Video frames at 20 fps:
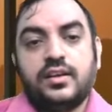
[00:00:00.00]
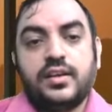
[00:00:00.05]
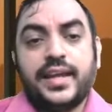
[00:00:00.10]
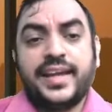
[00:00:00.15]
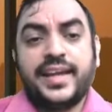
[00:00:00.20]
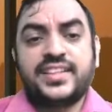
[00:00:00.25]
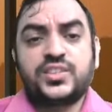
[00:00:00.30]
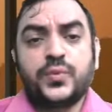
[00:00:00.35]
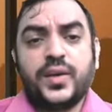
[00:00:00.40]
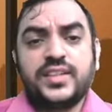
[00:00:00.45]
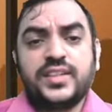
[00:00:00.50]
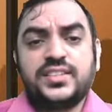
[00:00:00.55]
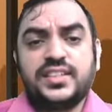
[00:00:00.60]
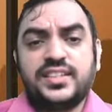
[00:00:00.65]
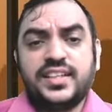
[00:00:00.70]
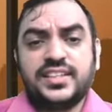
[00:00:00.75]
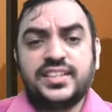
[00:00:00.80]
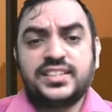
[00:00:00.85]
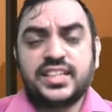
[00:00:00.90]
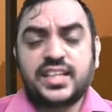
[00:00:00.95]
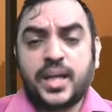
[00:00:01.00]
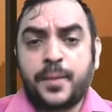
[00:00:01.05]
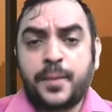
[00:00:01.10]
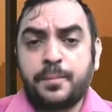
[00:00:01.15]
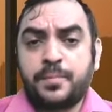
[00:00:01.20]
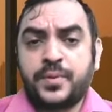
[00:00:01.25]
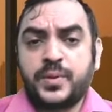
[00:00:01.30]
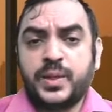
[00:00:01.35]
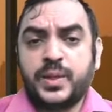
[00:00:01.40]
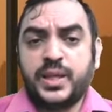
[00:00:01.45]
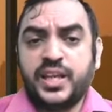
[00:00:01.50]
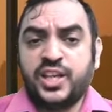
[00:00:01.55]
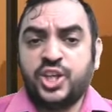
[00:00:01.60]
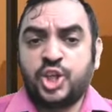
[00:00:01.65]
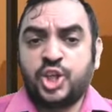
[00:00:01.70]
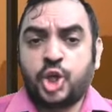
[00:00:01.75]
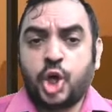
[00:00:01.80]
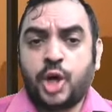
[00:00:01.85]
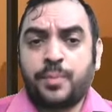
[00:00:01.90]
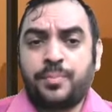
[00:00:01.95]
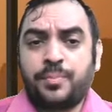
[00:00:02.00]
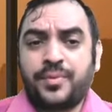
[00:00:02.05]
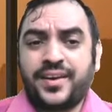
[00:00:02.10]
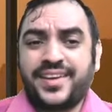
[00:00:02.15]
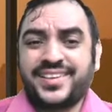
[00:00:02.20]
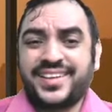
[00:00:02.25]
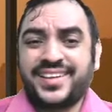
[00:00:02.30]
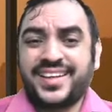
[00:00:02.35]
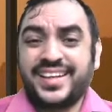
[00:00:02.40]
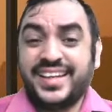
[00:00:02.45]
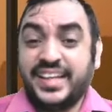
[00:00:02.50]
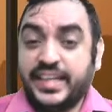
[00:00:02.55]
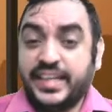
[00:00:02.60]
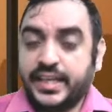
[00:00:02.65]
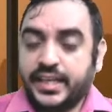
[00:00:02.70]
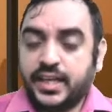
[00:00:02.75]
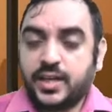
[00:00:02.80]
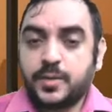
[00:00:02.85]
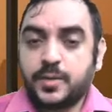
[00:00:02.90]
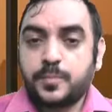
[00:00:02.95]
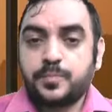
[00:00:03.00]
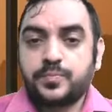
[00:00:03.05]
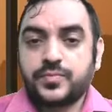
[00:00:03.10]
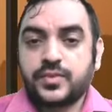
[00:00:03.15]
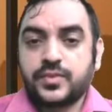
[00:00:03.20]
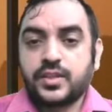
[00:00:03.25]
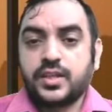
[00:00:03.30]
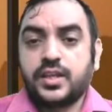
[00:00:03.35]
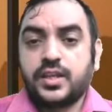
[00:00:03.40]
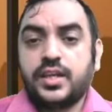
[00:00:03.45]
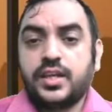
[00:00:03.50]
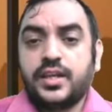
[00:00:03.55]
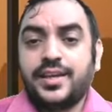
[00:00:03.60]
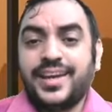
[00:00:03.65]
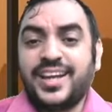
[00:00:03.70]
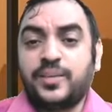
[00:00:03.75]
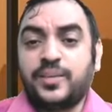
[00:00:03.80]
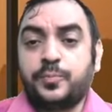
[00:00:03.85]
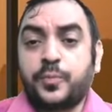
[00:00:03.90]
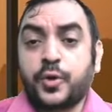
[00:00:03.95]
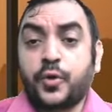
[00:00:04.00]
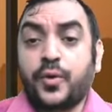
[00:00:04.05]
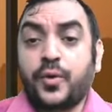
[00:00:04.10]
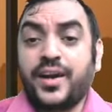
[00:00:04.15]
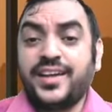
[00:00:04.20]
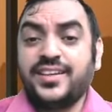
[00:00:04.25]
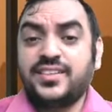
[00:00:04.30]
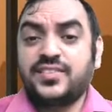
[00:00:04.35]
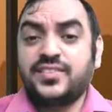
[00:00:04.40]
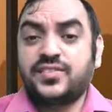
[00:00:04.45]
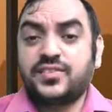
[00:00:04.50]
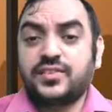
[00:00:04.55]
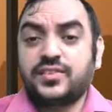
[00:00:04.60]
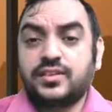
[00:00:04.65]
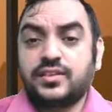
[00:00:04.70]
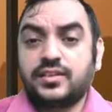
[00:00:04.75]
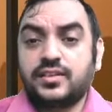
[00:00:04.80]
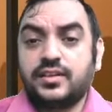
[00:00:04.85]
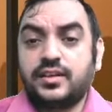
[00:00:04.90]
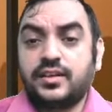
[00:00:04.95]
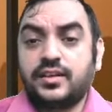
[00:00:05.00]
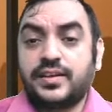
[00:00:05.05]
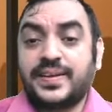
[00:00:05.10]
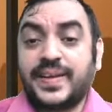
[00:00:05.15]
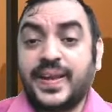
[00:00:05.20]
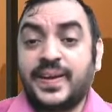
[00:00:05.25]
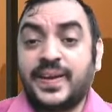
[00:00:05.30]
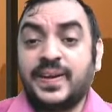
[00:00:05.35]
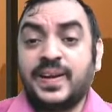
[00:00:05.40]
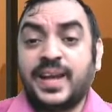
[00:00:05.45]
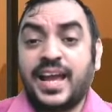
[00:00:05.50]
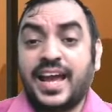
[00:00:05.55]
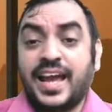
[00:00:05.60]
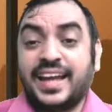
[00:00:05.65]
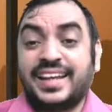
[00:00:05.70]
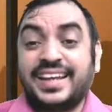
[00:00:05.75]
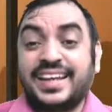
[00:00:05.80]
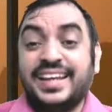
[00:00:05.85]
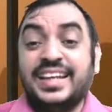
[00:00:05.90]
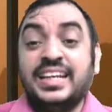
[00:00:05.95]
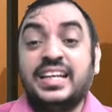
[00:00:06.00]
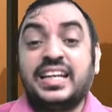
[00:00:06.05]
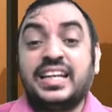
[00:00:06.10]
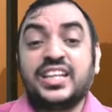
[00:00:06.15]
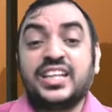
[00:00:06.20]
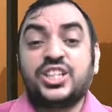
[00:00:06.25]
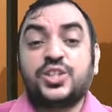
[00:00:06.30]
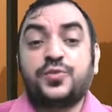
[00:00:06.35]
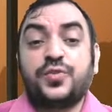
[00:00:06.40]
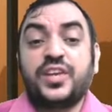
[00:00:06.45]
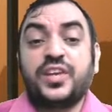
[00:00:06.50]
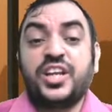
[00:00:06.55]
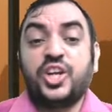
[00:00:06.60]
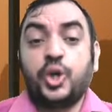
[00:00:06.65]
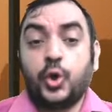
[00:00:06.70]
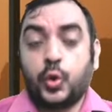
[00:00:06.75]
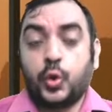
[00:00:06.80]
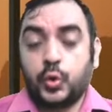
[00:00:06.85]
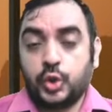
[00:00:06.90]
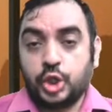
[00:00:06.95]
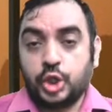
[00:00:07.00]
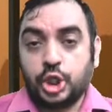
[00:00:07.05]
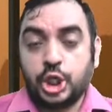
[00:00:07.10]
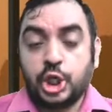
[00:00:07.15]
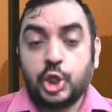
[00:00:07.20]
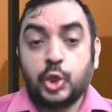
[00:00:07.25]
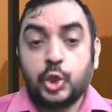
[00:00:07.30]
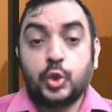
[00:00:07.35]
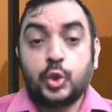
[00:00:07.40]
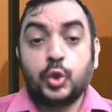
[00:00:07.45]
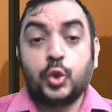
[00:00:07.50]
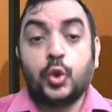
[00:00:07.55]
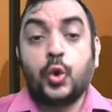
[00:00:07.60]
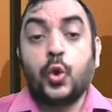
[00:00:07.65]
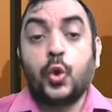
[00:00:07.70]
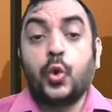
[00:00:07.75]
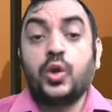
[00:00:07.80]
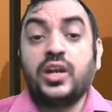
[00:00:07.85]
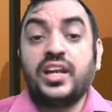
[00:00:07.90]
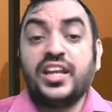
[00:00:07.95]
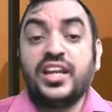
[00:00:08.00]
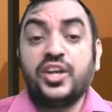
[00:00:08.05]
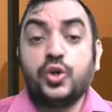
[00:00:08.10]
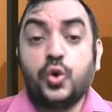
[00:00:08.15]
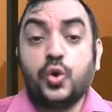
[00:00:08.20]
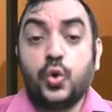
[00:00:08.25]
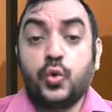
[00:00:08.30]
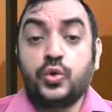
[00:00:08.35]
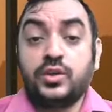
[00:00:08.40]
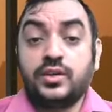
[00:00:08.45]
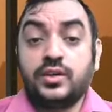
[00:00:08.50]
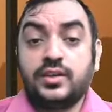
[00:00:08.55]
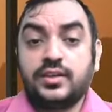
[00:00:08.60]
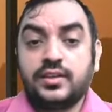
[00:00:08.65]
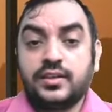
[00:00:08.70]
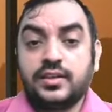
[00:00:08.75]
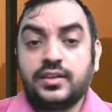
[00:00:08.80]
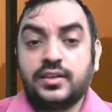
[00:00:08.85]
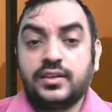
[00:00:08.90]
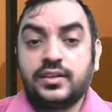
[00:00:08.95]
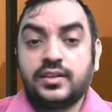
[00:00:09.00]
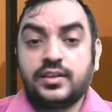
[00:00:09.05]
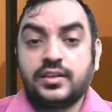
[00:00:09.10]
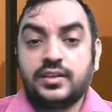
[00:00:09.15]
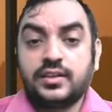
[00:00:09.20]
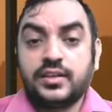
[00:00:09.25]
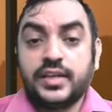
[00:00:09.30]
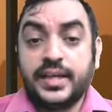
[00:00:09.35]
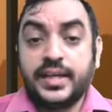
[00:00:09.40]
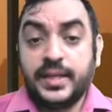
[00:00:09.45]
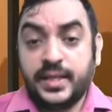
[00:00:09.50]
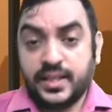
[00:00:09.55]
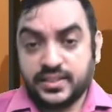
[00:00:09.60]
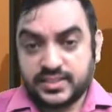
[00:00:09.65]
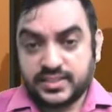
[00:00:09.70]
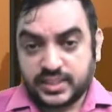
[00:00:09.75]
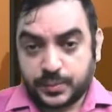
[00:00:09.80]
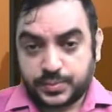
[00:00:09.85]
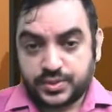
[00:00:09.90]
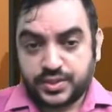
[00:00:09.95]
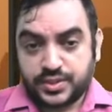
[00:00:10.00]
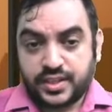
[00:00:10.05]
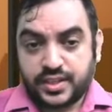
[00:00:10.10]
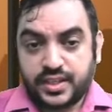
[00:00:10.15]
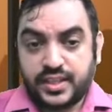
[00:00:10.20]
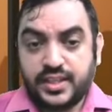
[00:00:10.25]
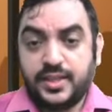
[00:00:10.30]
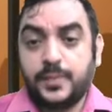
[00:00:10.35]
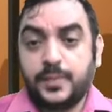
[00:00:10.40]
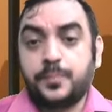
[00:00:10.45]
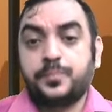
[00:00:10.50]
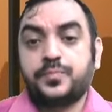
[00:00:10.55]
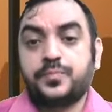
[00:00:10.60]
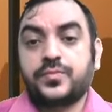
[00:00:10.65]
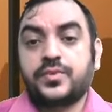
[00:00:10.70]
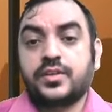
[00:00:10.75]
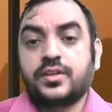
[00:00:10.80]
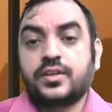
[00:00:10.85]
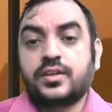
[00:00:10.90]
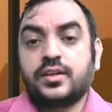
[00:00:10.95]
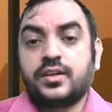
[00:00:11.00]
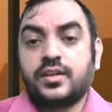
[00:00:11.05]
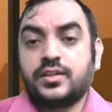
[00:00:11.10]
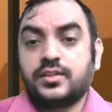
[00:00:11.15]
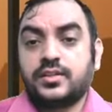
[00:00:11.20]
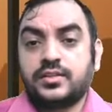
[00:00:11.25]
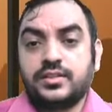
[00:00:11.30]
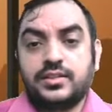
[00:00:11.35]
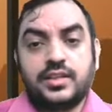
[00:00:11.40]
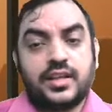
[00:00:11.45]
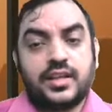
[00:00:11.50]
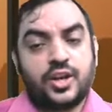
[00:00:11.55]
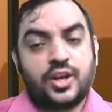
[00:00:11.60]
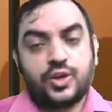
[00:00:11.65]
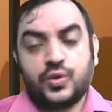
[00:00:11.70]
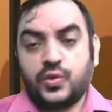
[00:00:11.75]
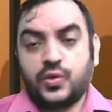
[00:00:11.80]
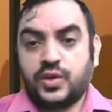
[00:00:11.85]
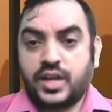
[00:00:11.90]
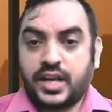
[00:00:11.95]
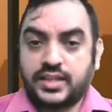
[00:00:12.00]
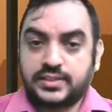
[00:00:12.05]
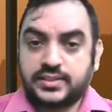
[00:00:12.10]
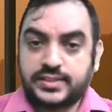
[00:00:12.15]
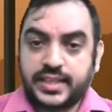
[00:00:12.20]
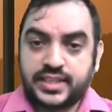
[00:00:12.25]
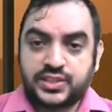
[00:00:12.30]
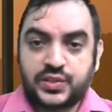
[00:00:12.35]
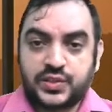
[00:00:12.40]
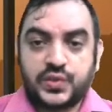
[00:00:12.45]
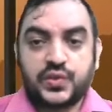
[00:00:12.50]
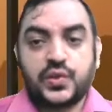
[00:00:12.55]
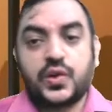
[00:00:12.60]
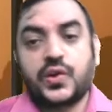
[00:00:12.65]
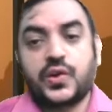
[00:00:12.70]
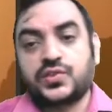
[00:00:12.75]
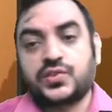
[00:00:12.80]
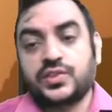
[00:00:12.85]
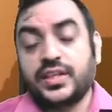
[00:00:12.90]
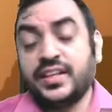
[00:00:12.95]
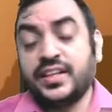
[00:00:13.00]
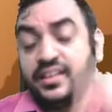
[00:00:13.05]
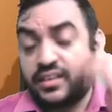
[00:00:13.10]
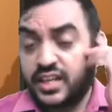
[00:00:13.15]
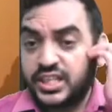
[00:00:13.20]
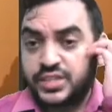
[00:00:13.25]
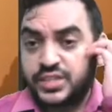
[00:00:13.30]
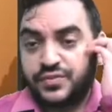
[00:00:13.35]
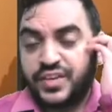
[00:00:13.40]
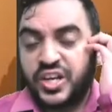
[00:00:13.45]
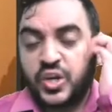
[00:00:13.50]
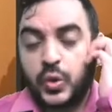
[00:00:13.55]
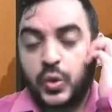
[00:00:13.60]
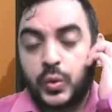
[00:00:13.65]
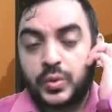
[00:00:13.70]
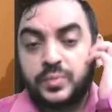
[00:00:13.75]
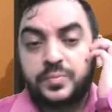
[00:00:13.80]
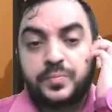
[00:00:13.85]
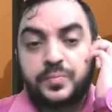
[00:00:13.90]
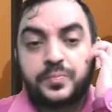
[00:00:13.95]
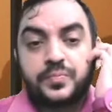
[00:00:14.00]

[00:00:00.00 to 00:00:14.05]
XYZ is a company incorporated in India. It provides 10 lakh interest-free loan to wholly owned Indian subsidiary, there are no transaction cost, interest-free loan,